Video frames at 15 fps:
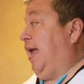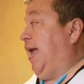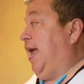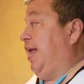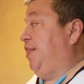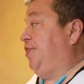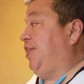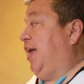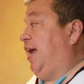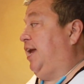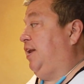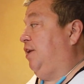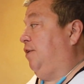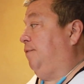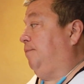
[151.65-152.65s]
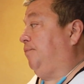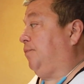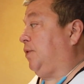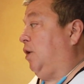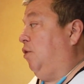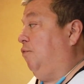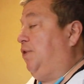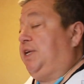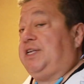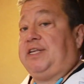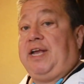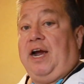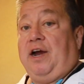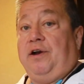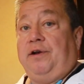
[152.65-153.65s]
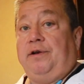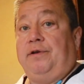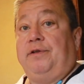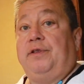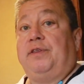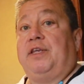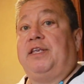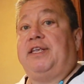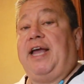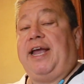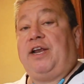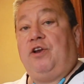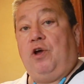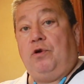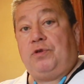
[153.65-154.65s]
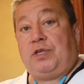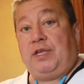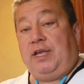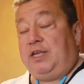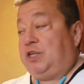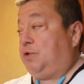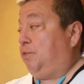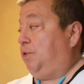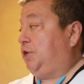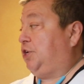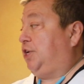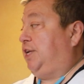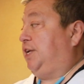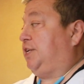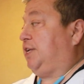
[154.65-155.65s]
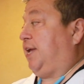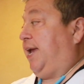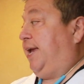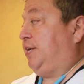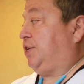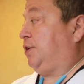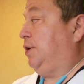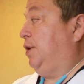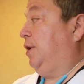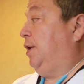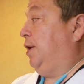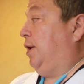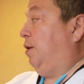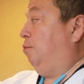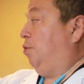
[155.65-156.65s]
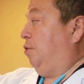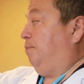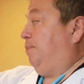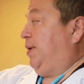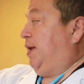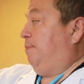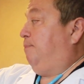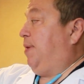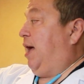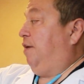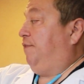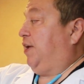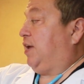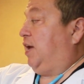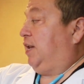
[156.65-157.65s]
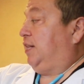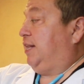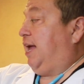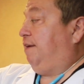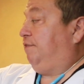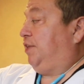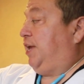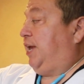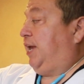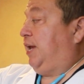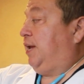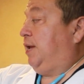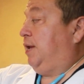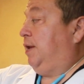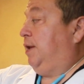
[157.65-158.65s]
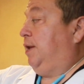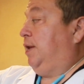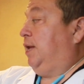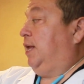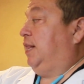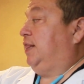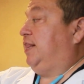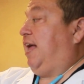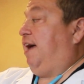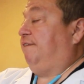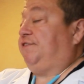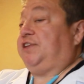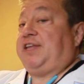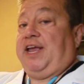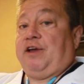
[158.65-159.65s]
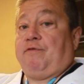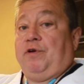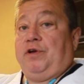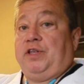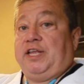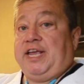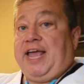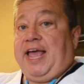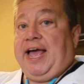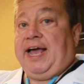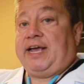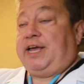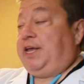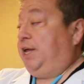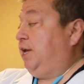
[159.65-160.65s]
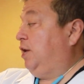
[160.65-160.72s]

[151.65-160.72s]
and then we start the diagnosis, which in this case will be pelvic unleveling, left sacroiliac